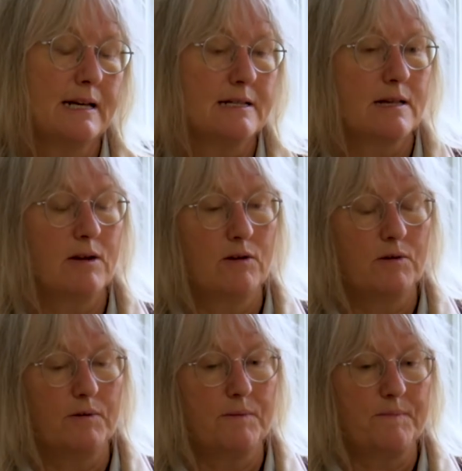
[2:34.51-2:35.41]

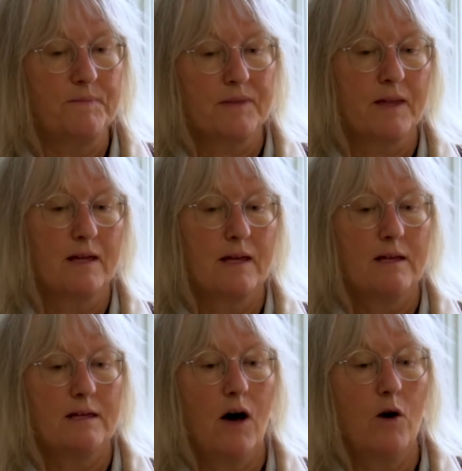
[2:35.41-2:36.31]
So
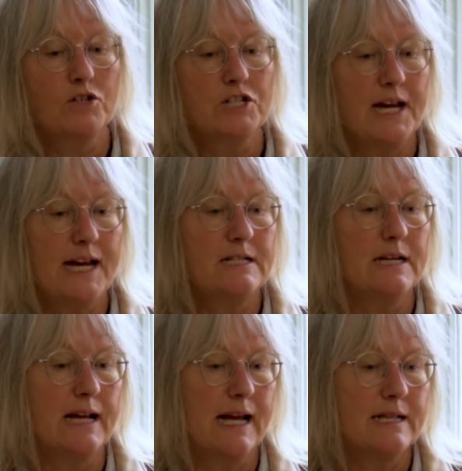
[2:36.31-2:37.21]
the whole
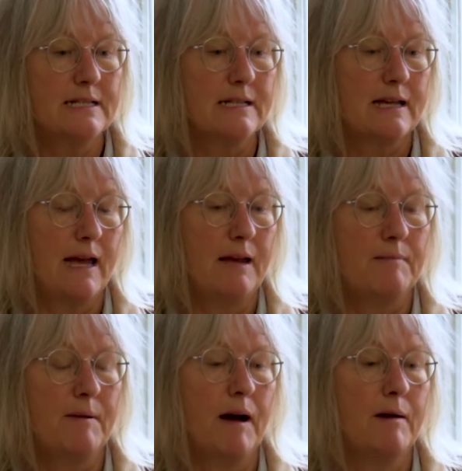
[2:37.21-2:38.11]
changing landscape
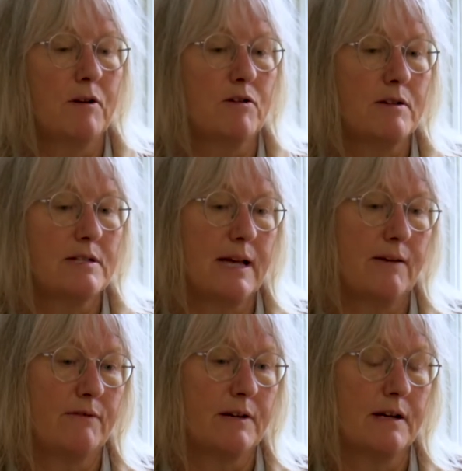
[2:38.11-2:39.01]
across
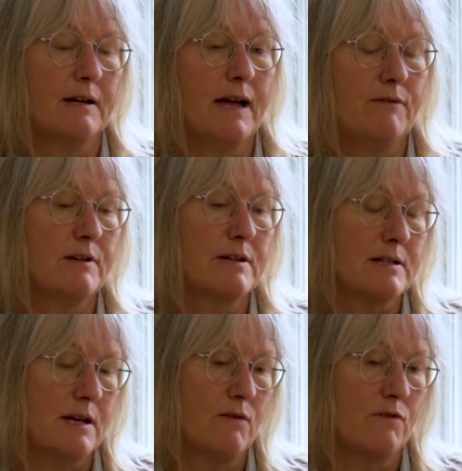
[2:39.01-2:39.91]
Africa, and Africa's
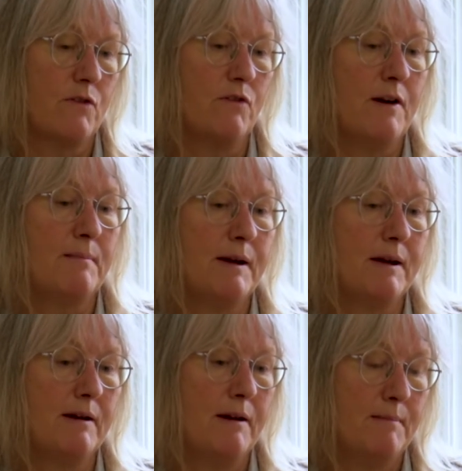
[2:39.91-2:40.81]
going through
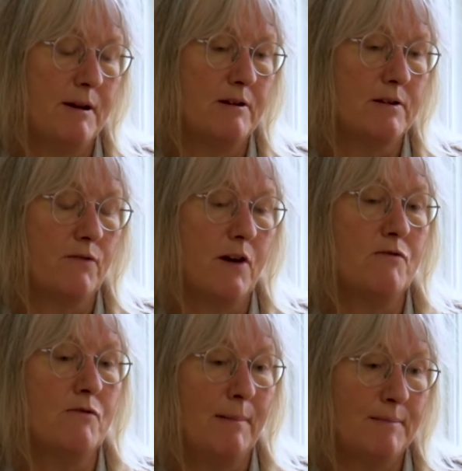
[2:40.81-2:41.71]
a period of very
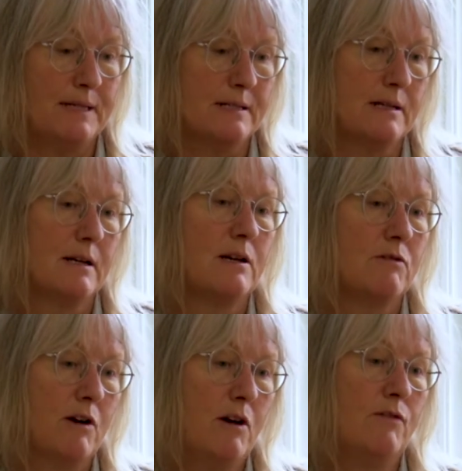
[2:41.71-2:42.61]
rapid
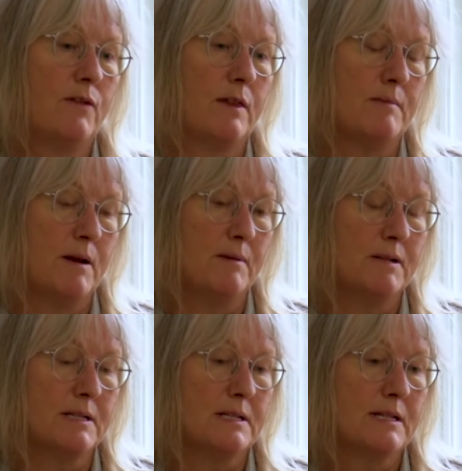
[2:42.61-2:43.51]
growth at the
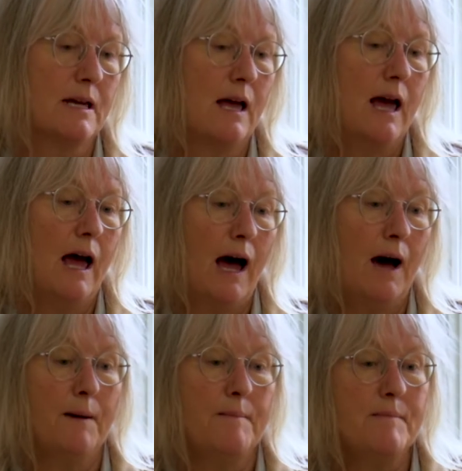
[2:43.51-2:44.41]
moment,
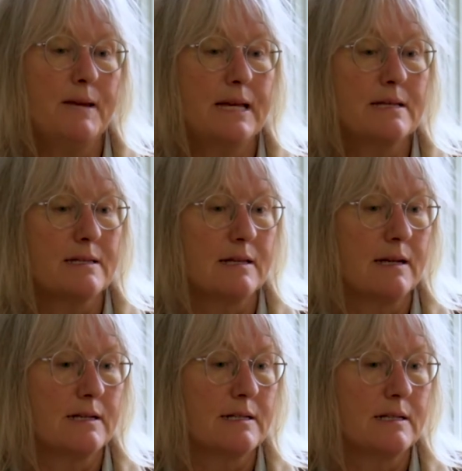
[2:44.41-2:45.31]
means
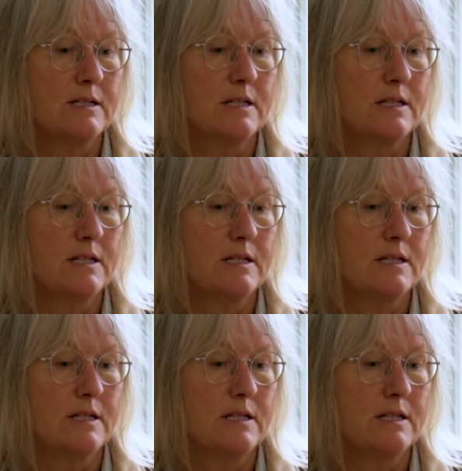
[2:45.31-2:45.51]
that